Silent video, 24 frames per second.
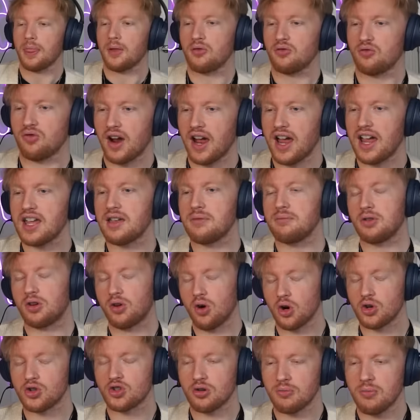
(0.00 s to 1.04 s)
Right,
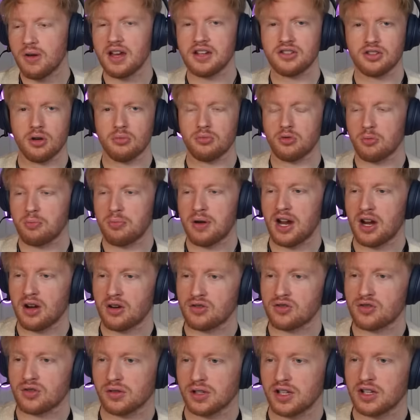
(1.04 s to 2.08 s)
because you messed up your
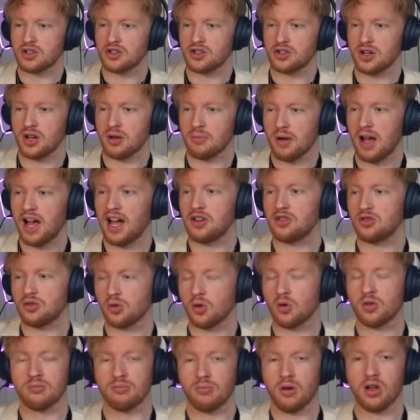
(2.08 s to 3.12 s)
parents' relationship and your
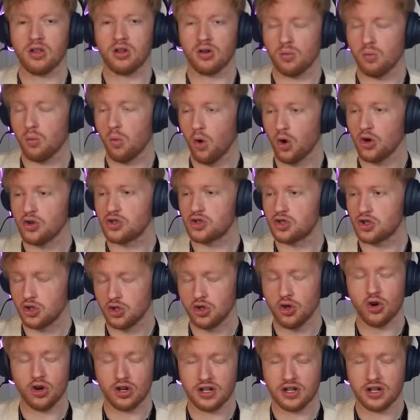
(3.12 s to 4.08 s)
own mother wants your